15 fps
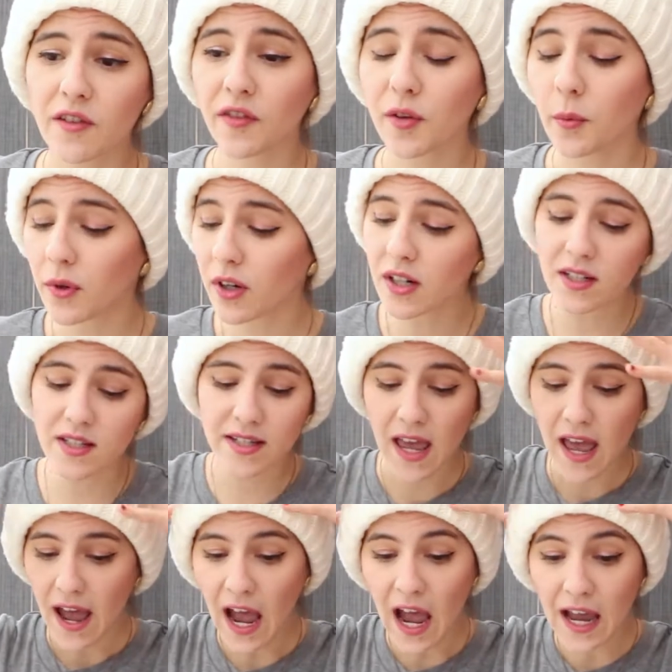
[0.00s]
if it worked
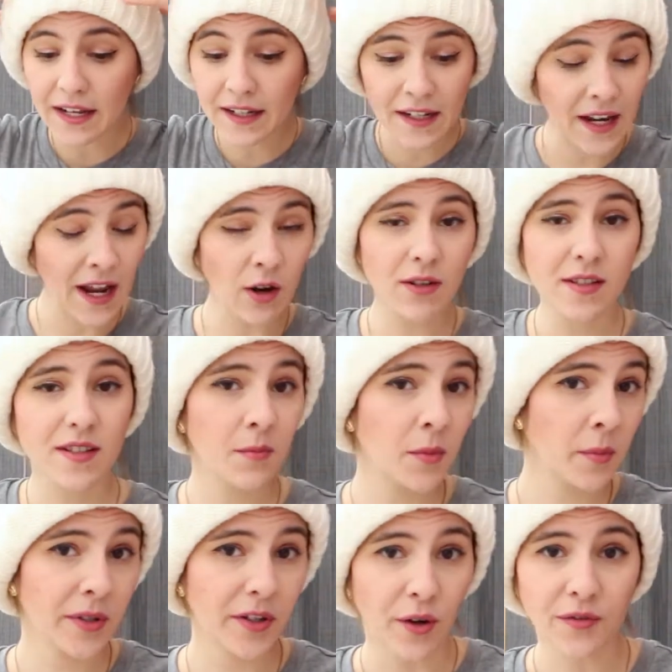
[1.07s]
and now it's the
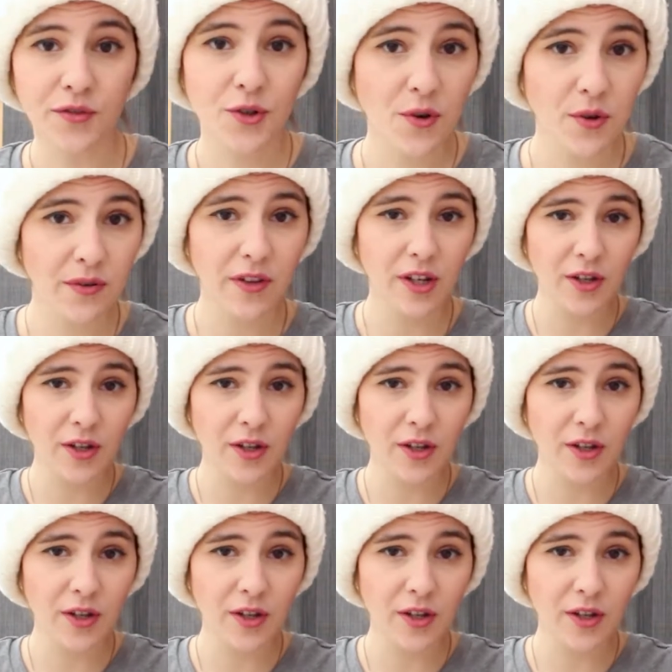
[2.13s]
moment of truth.